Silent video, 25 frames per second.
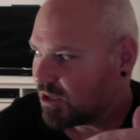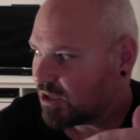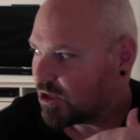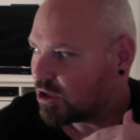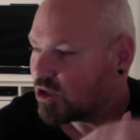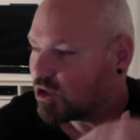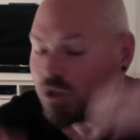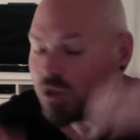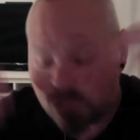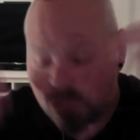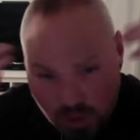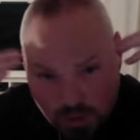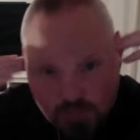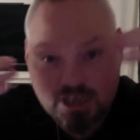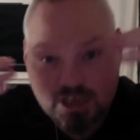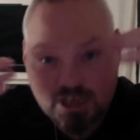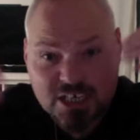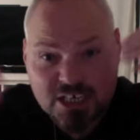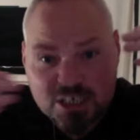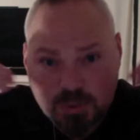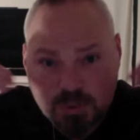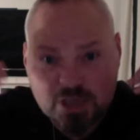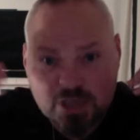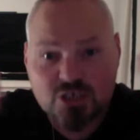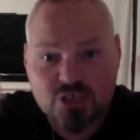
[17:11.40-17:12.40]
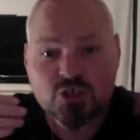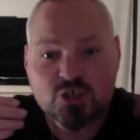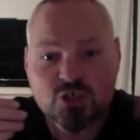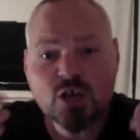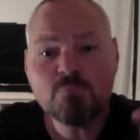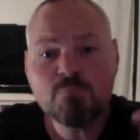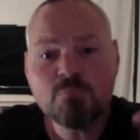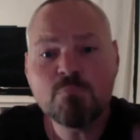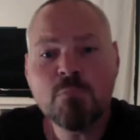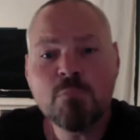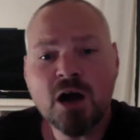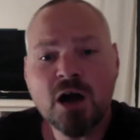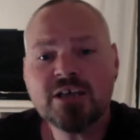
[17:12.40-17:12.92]
you, you need to be in a
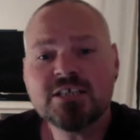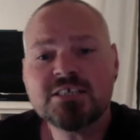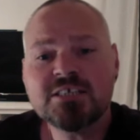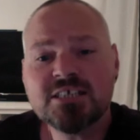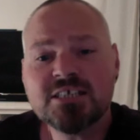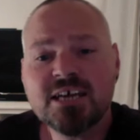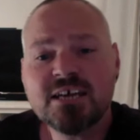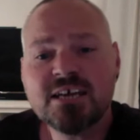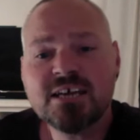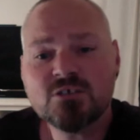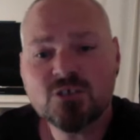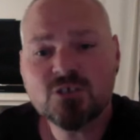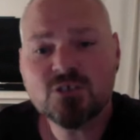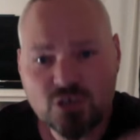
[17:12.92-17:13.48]
certain mindset to